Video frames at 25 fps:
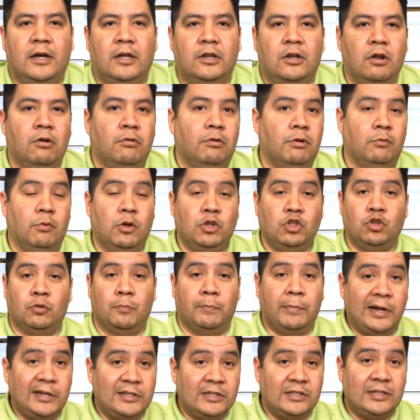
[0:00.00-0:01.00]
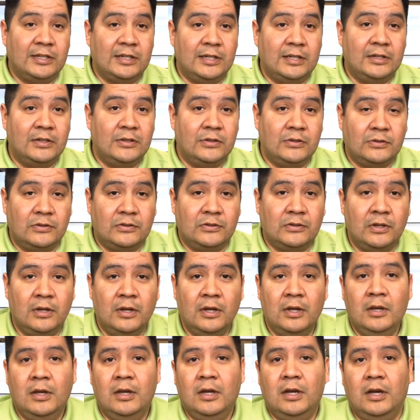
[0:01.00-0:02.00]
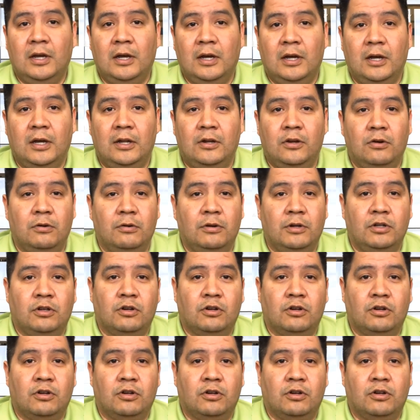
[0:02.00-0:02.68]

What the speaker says: knowing what your budget is, knowing